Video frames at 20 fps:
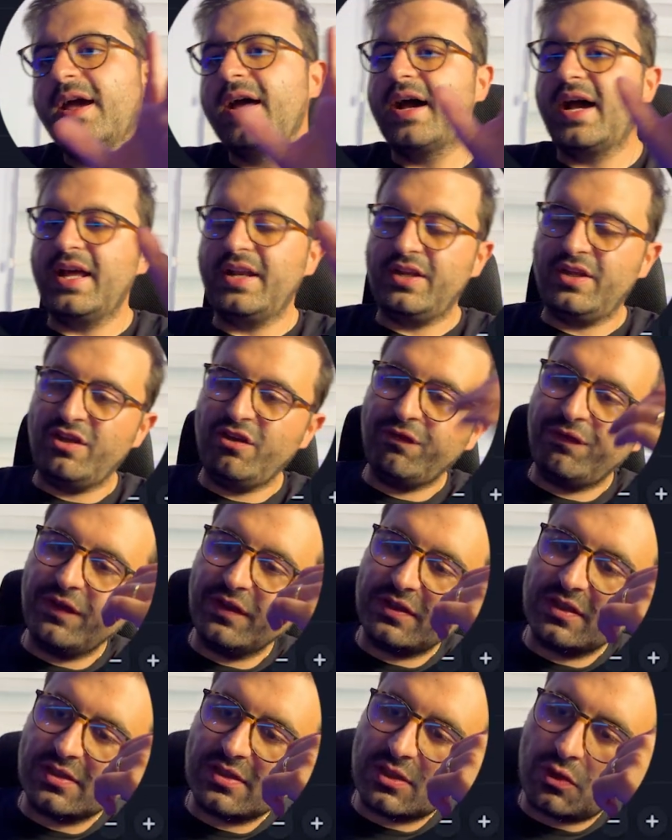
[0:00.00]
And if
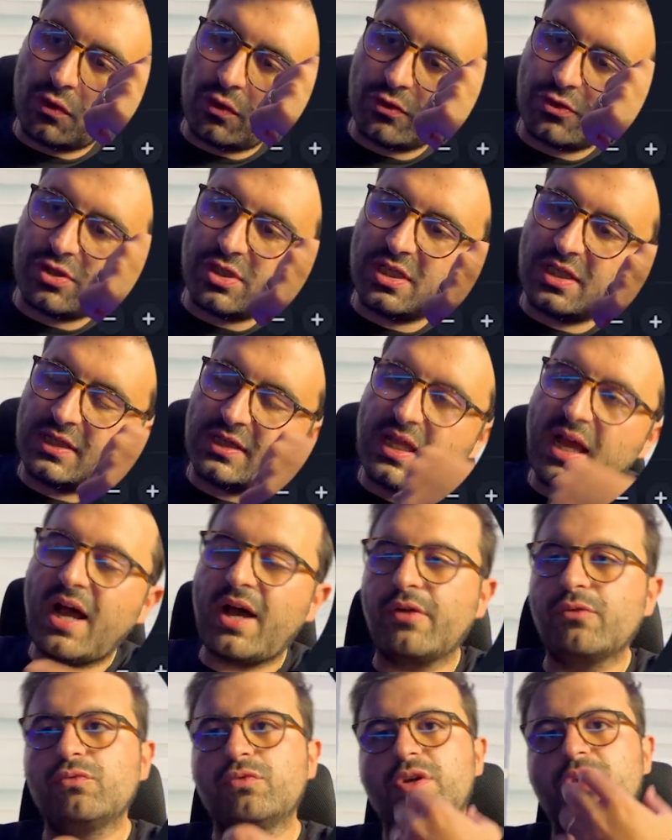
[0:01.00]
it is crossing
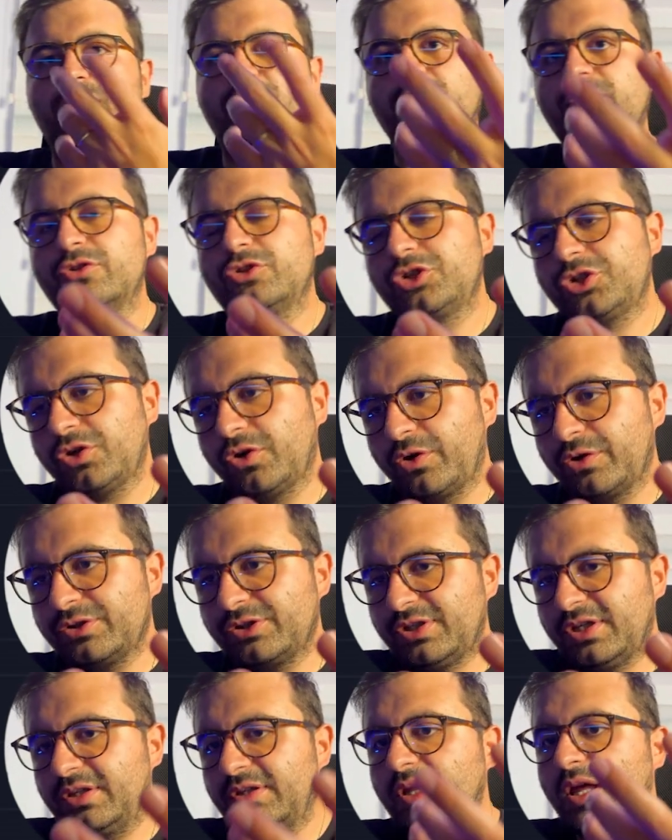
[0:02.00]
down, we will short
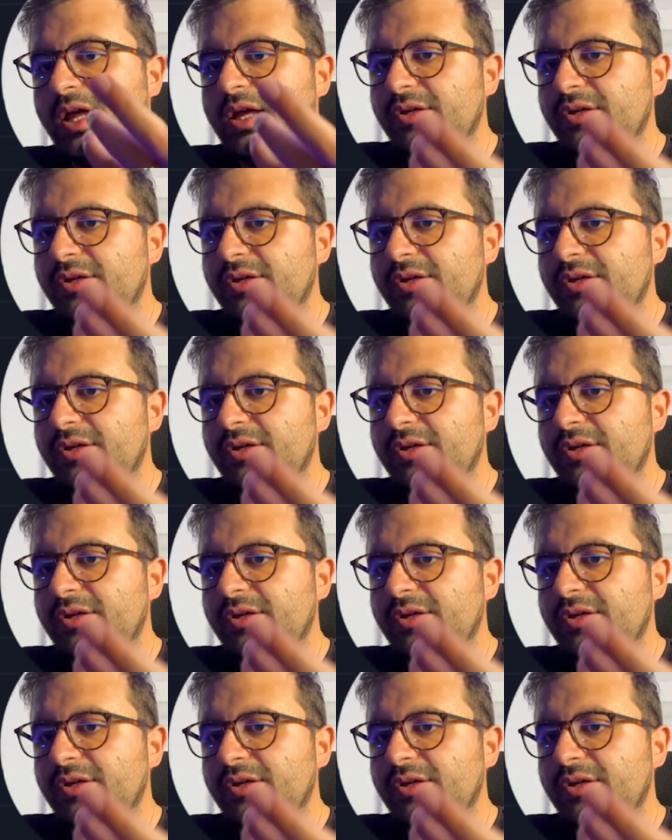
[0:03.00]
it.